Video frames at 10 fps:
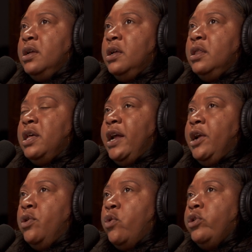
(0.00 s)

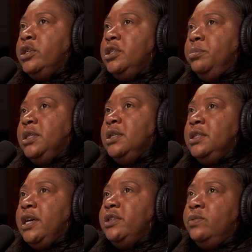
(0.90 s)
in order to be
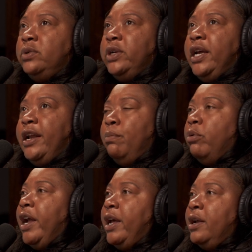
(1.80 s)
successful in a
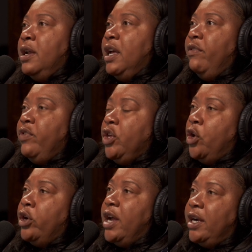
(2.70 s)
brand, if
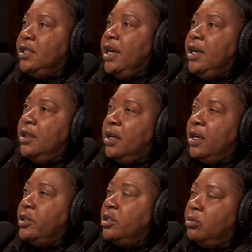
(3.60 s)
you're not taking the
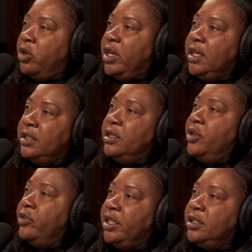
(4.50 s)
customer into
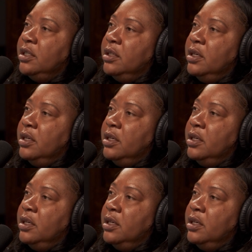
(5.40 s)
consideration,